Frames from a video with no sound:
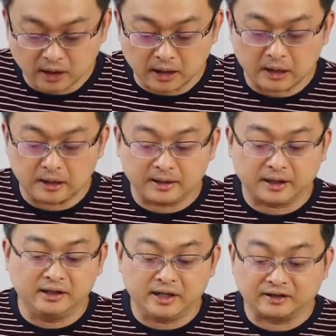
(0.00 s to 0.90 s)

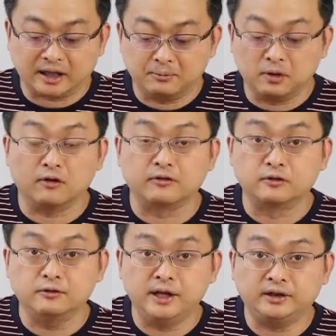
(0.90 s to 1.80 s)
like in the example of
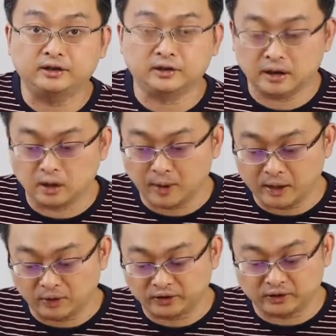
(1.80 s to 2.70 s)
Greece,
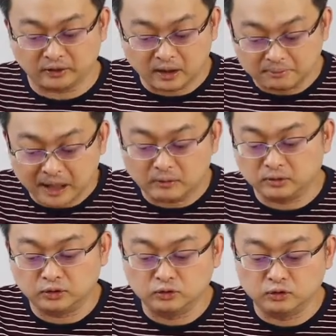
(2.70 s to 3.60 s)
when it was
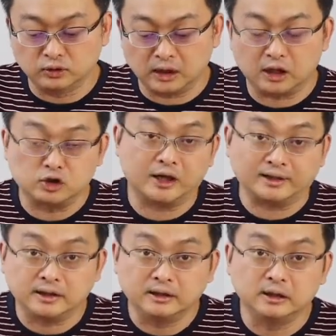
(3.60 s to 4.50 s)
about to
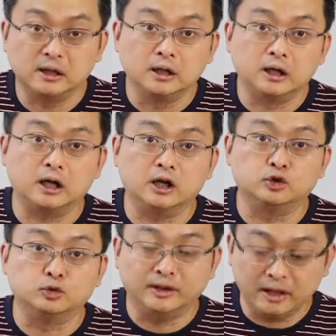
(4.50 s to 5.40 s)
threaten
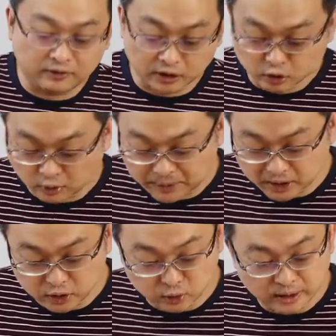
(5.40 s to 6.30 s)
to leave the
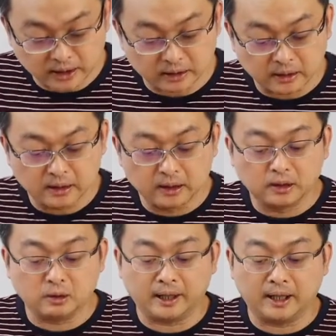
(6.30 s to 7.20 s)
European Union,
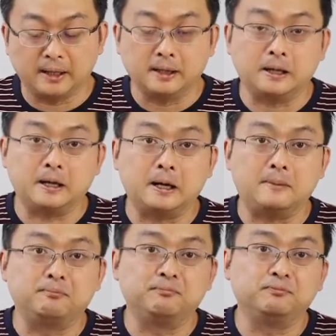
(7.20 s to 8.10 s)
okay,
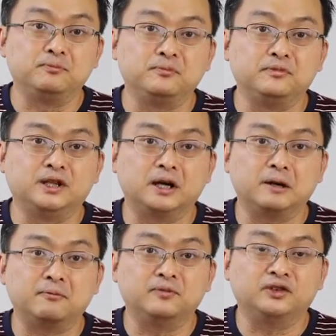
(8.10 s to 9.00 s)

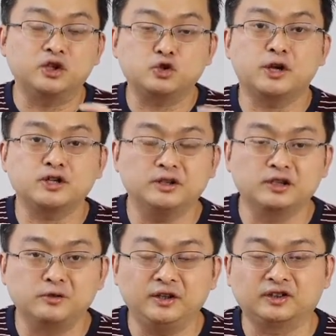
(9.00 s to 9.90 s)
the situation
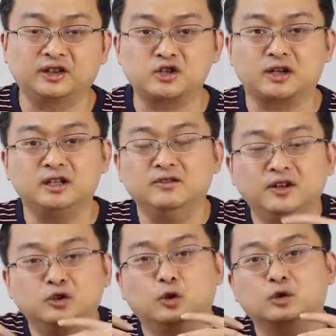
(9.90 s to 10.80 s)
in Greece is such that
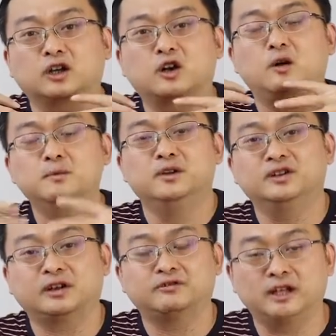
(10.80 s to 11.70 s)
even though the
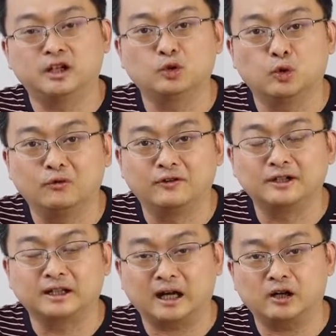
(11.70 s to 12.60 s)
communists have taken
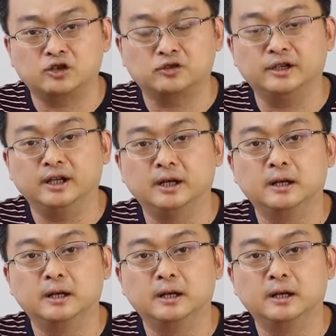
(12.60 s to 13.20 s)
over the country,